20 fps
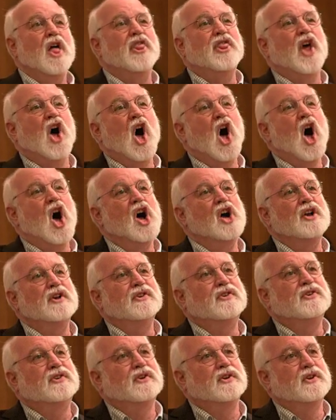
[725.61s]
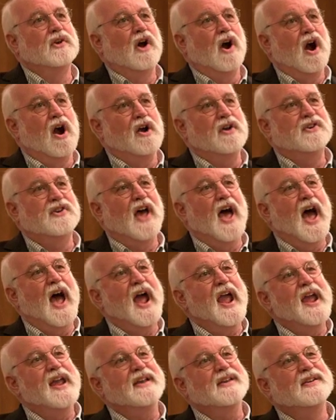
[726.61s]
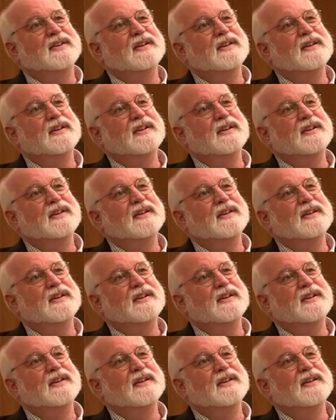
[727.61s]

"Thongs are tight."